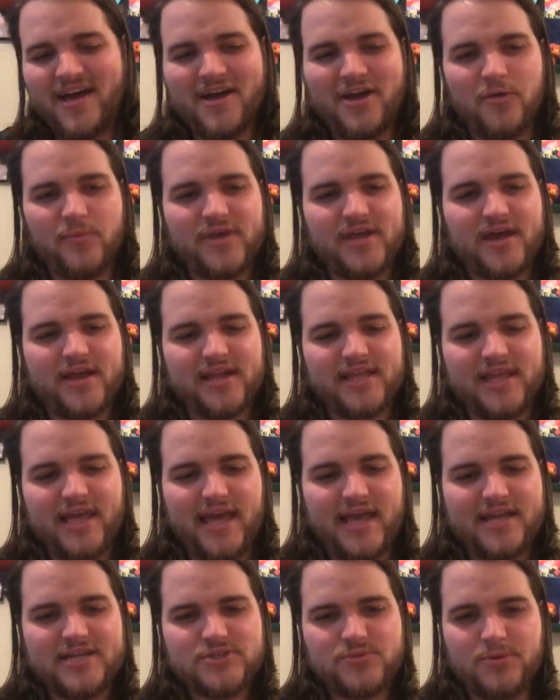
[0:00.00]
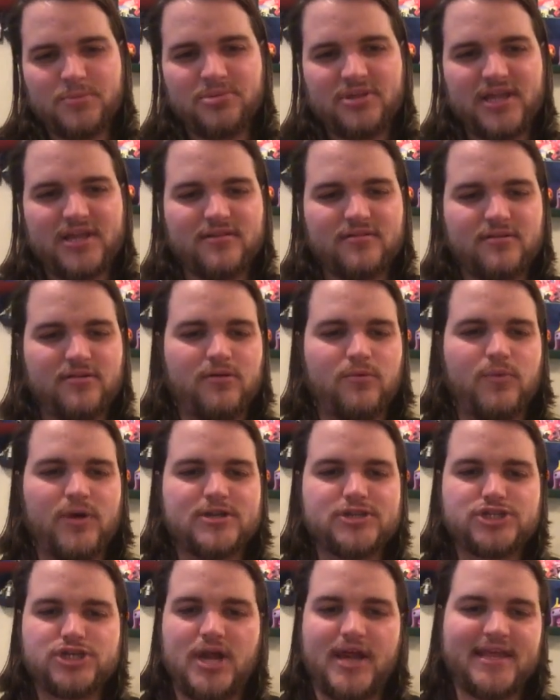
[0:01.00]
we got engaged. We played a little
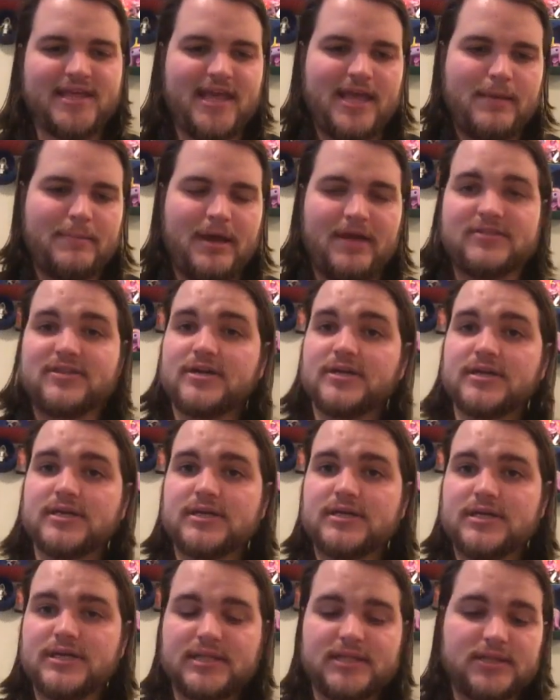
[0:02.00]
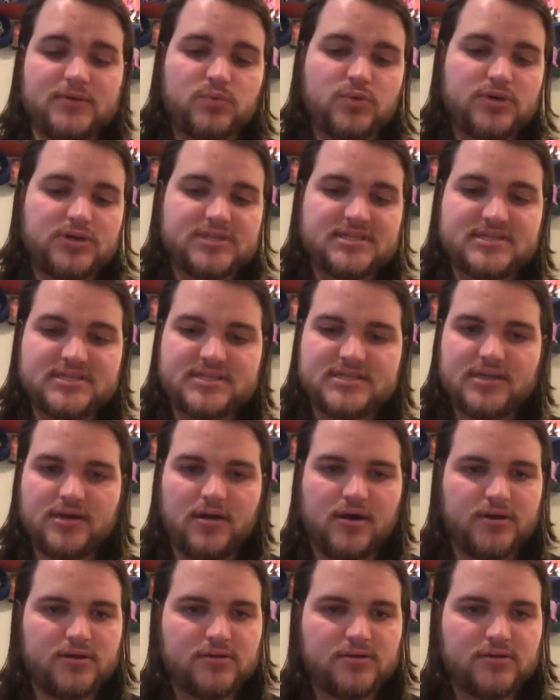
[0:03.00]
one-shot game out there in the woods on our